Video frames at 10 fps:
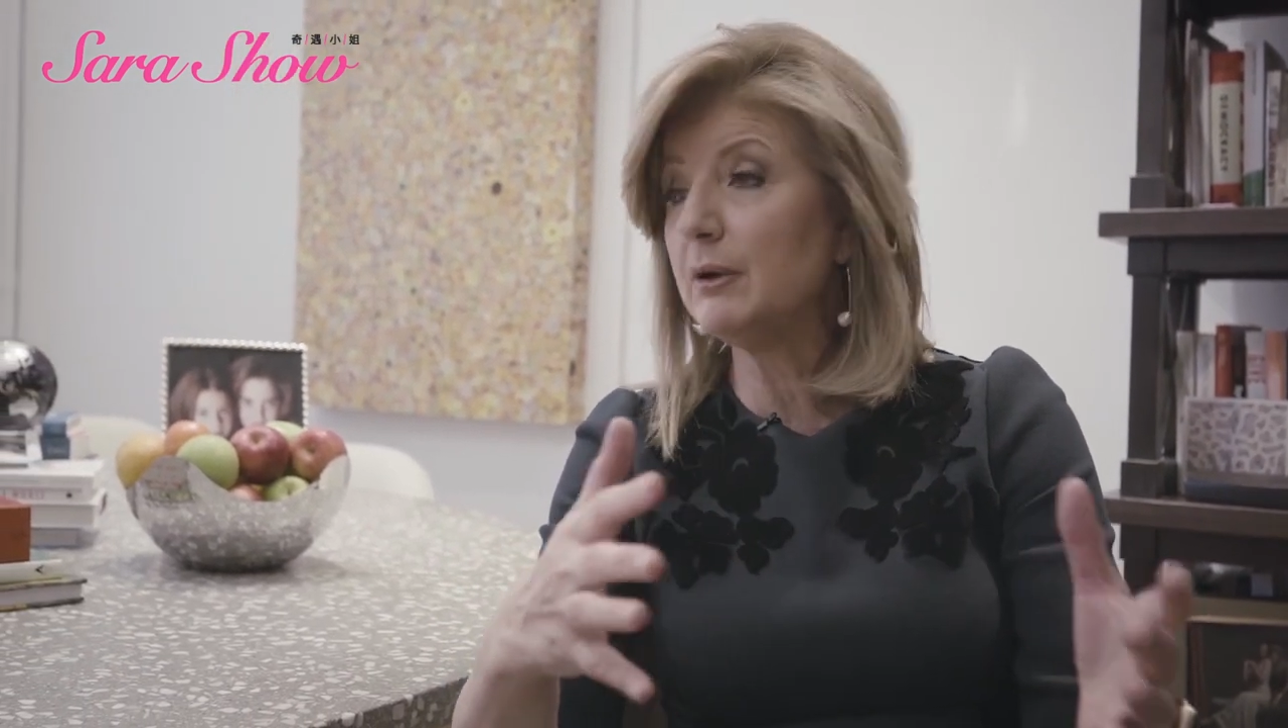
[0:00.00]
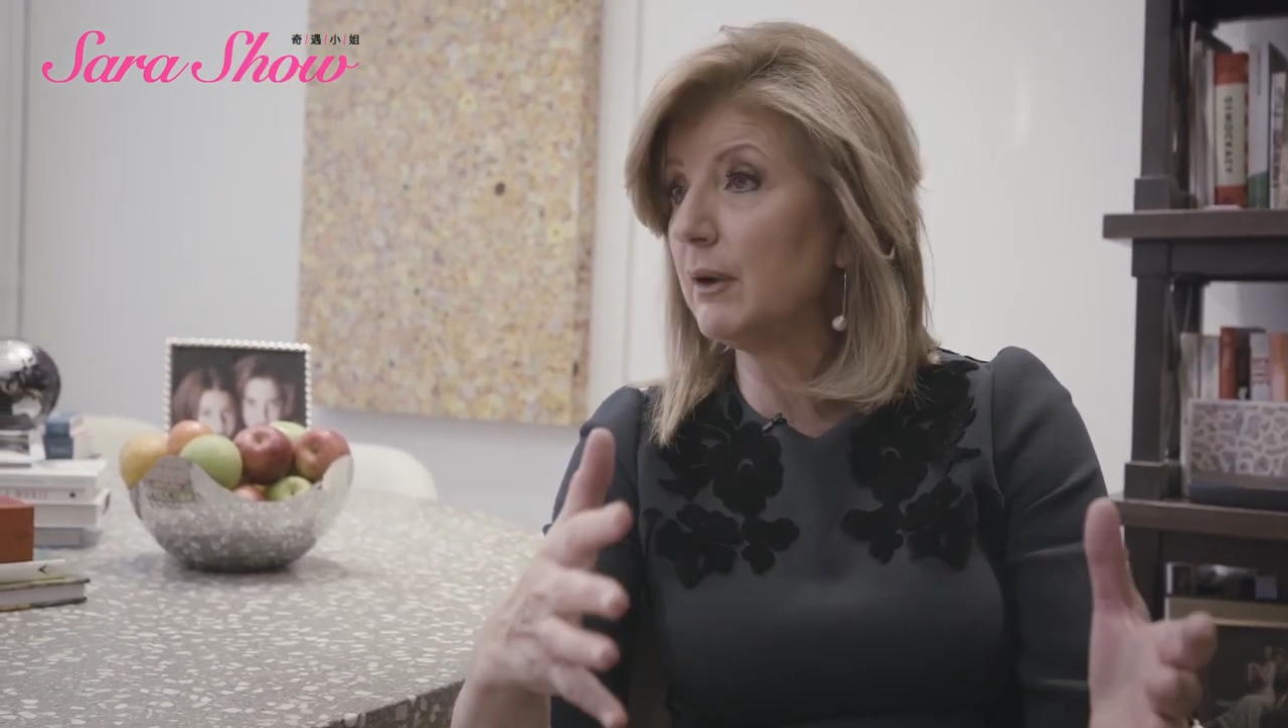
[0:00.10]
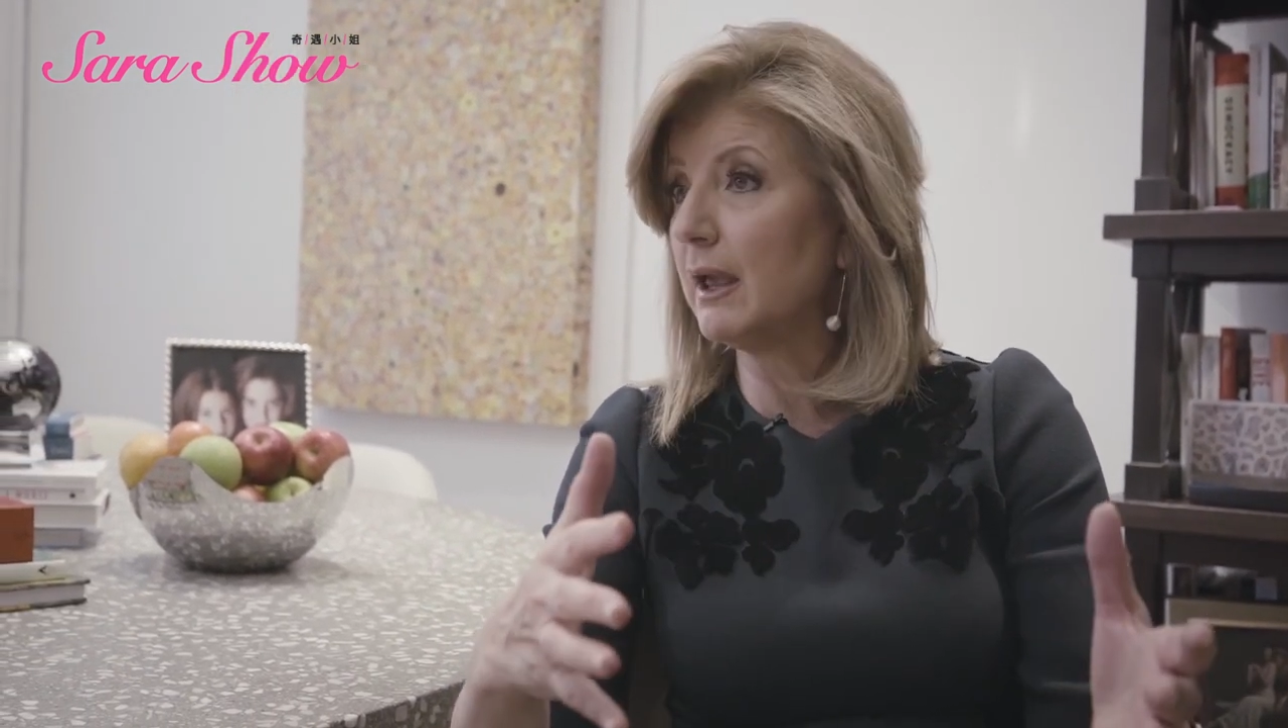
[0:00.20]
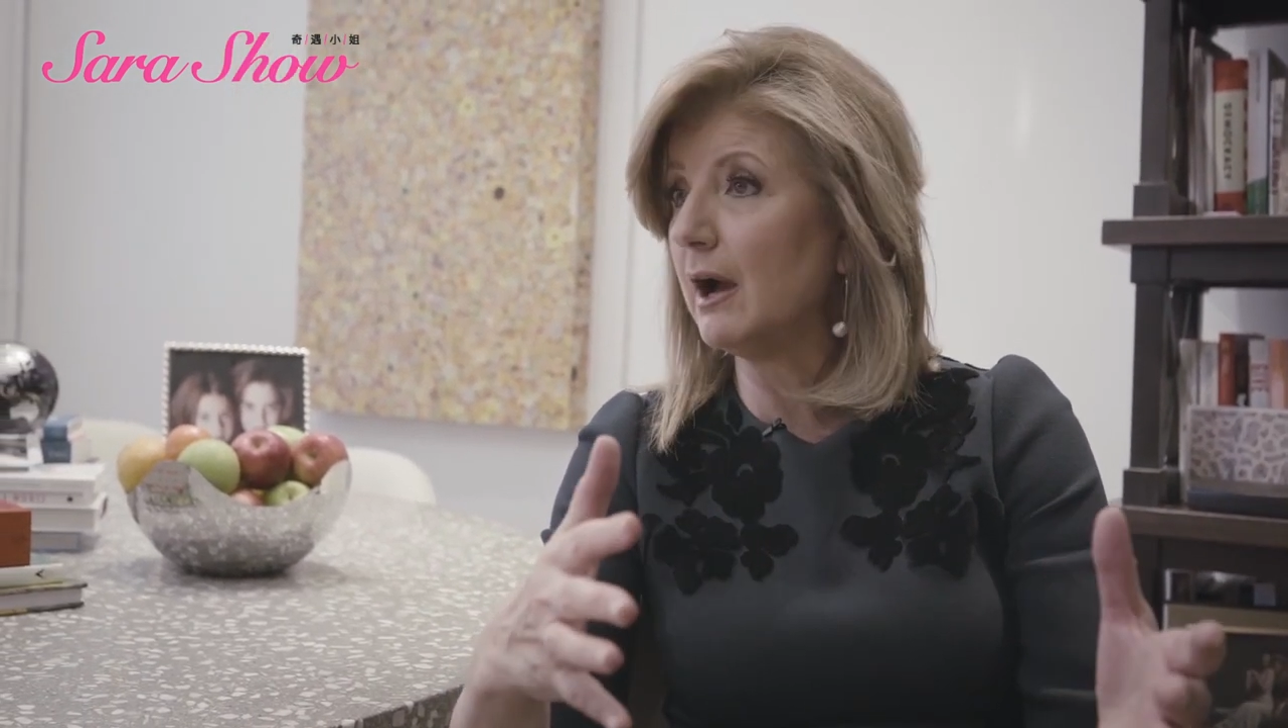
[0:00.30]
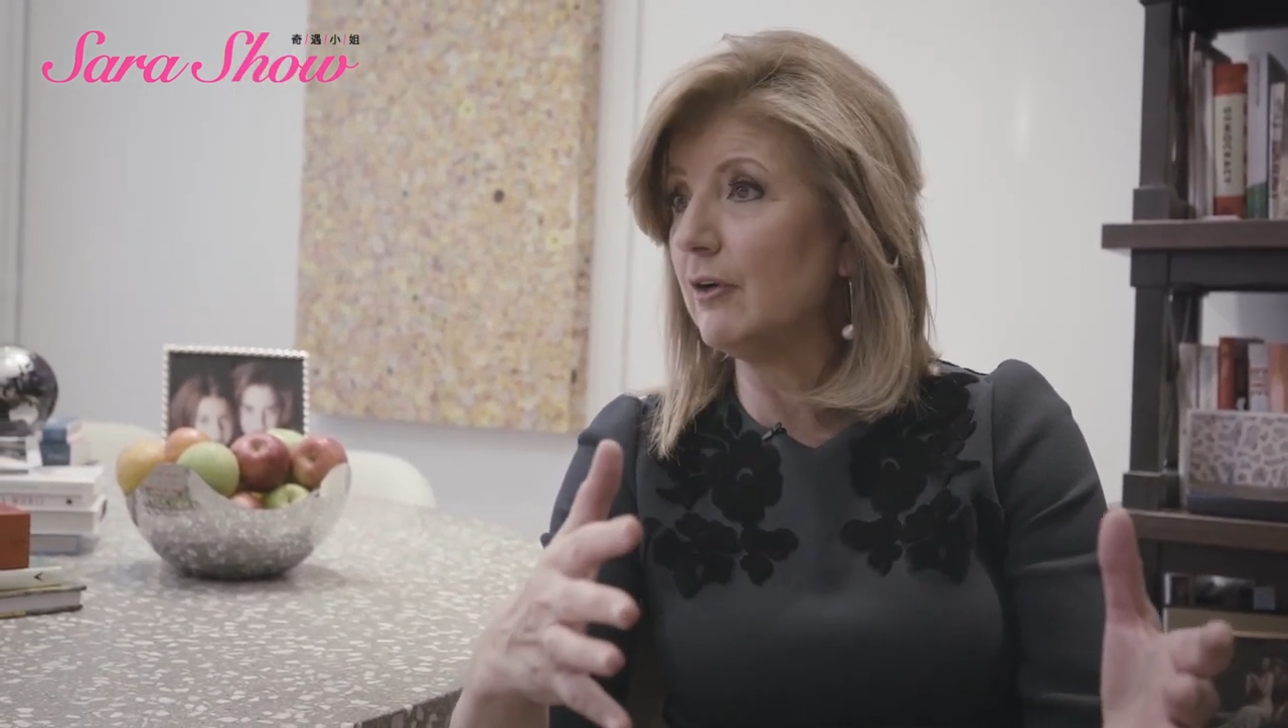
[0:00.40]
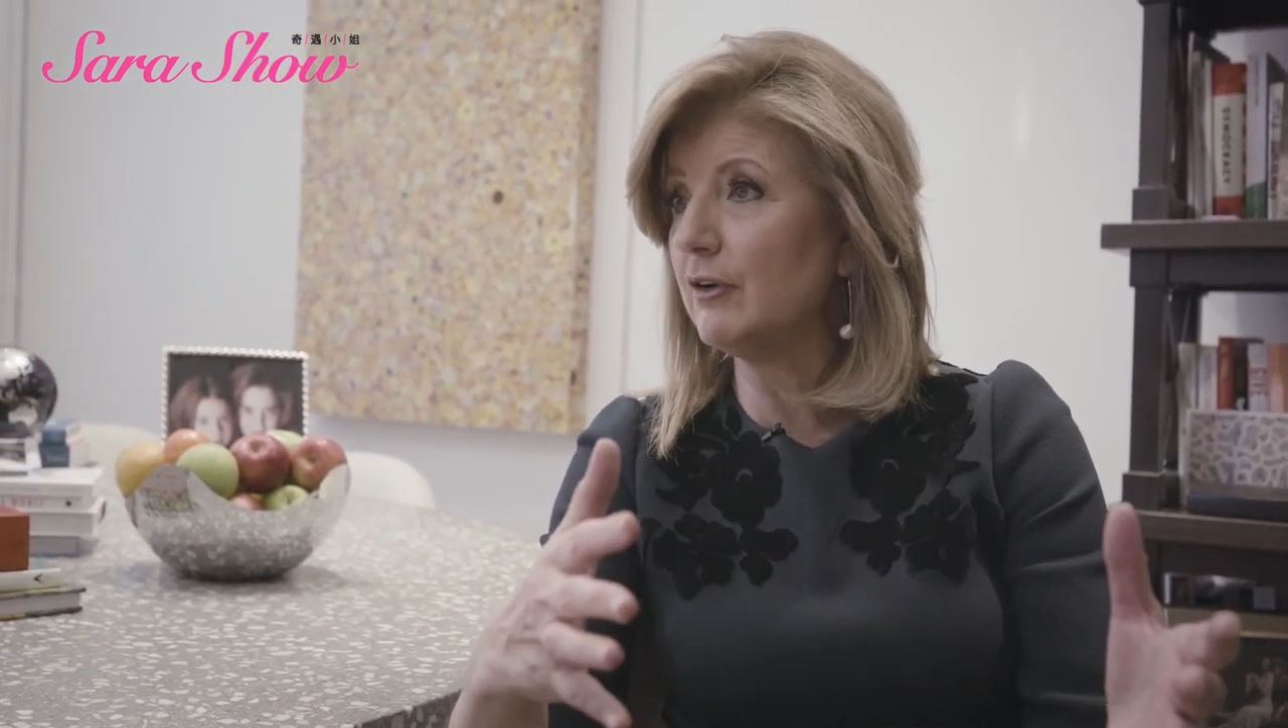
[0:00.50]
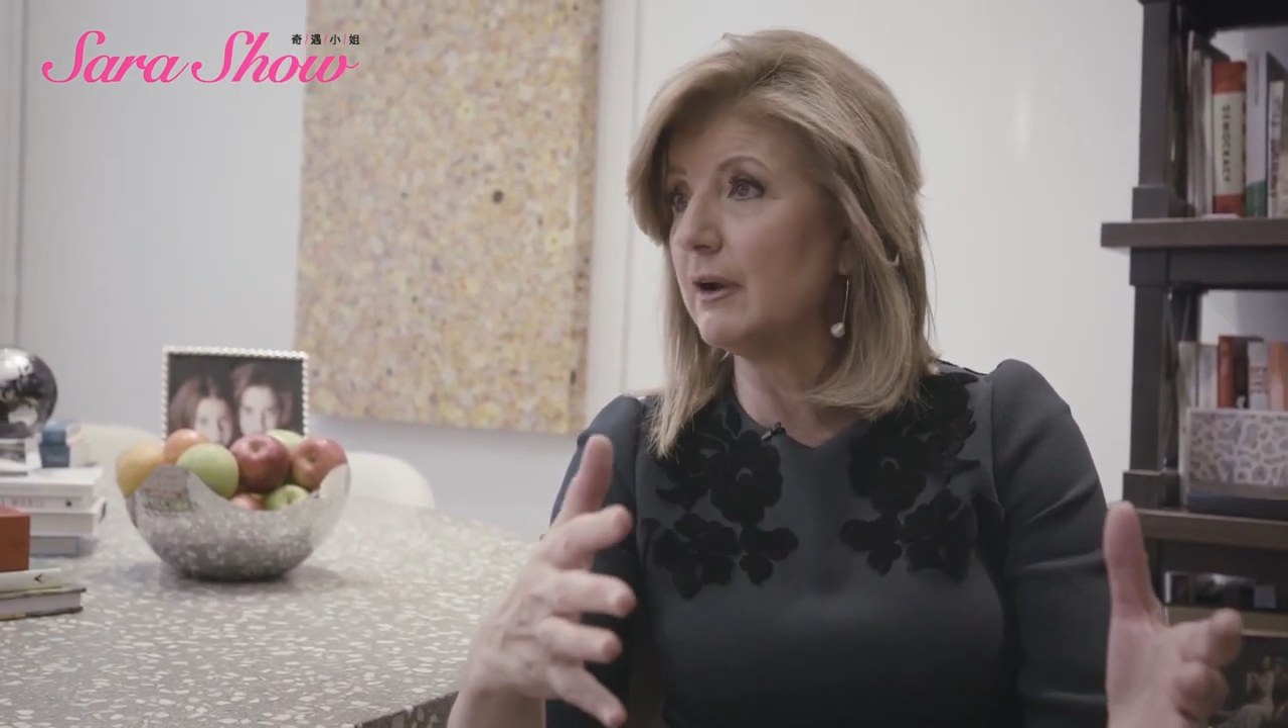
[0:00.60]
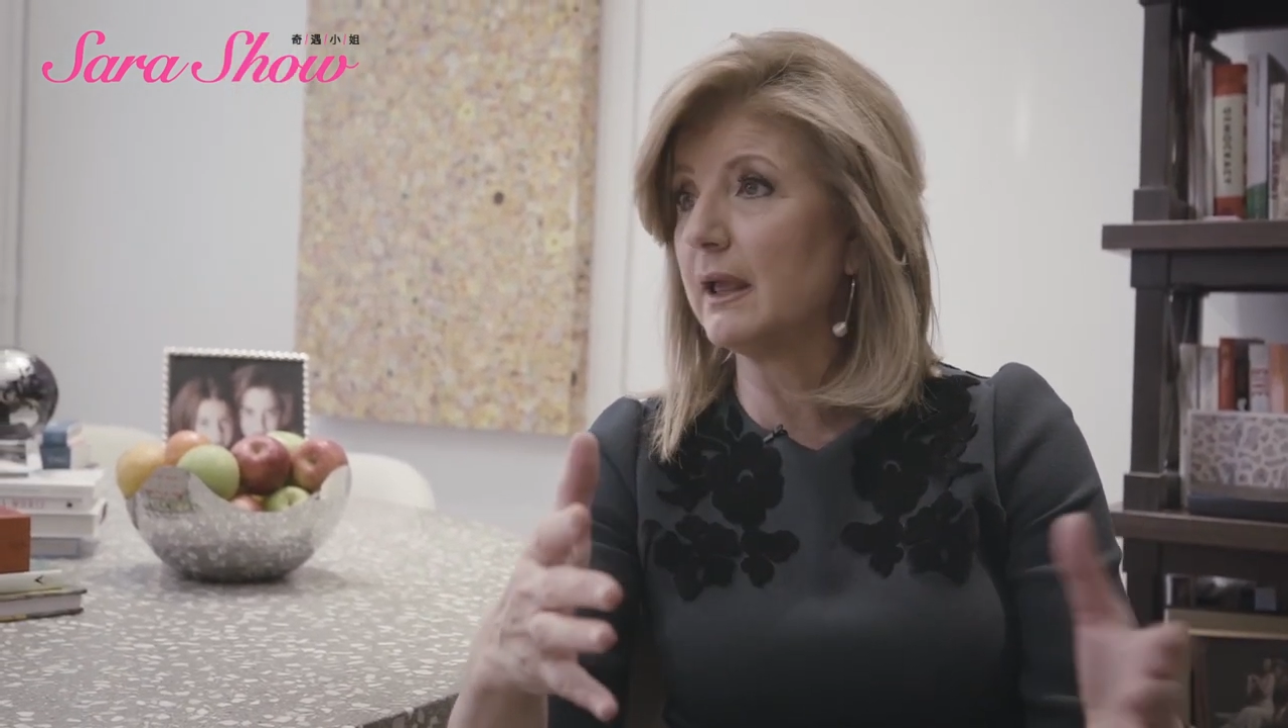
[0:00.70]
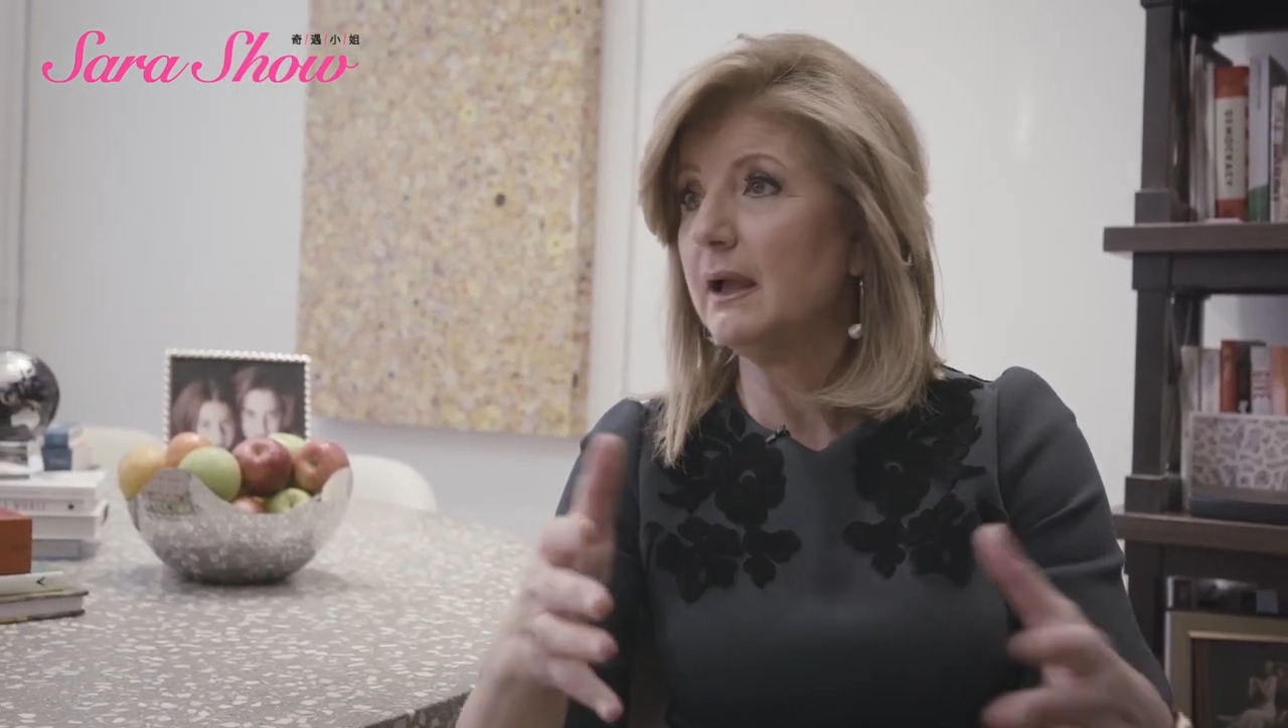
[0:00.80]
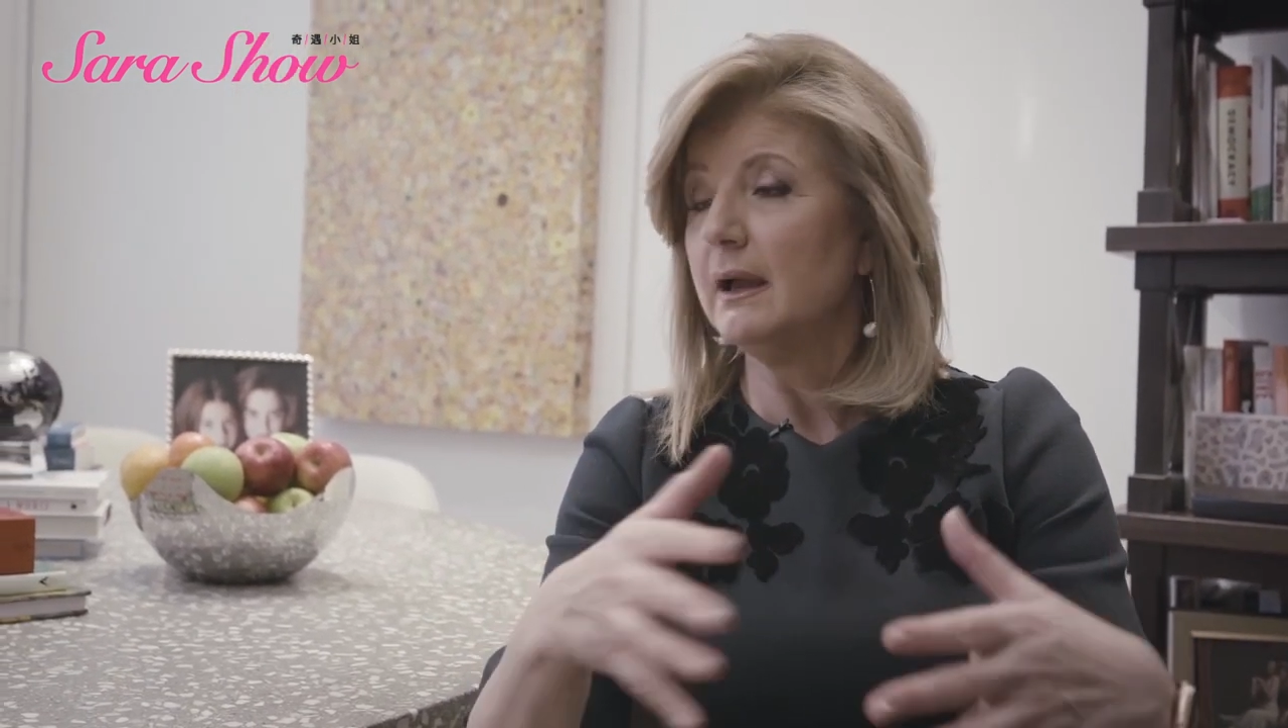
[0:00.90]
and
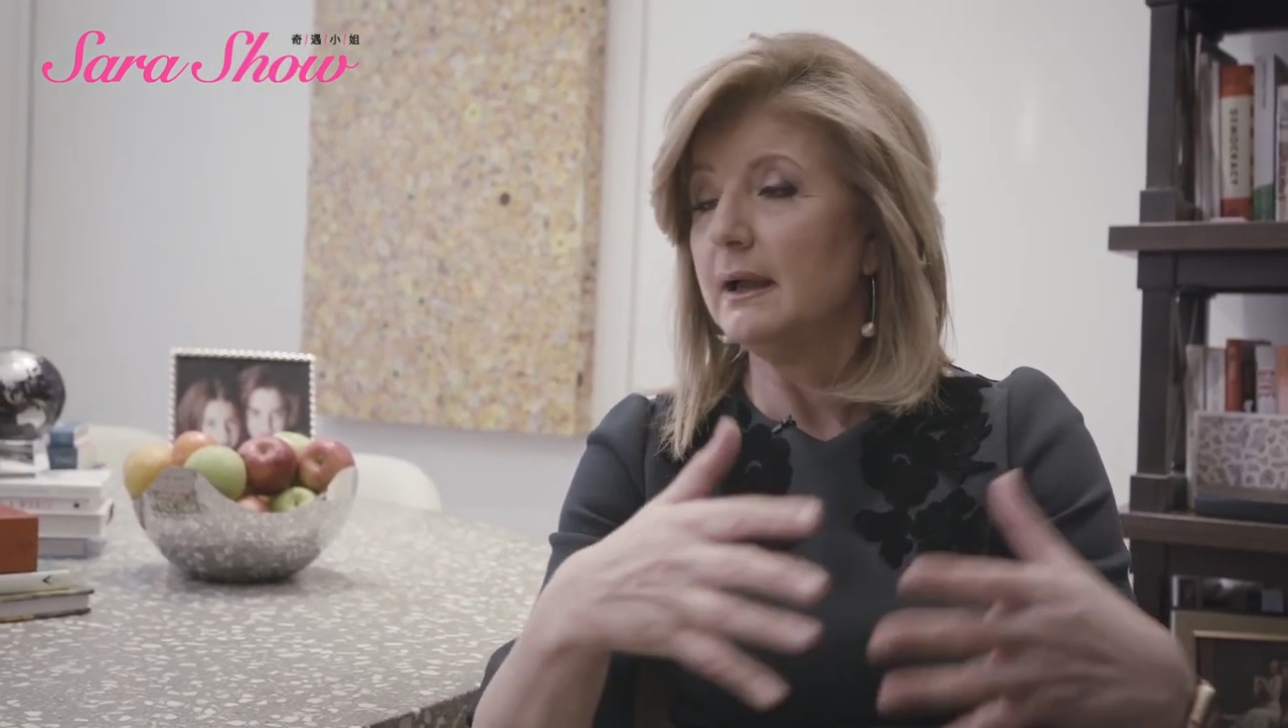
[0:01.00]
recovery.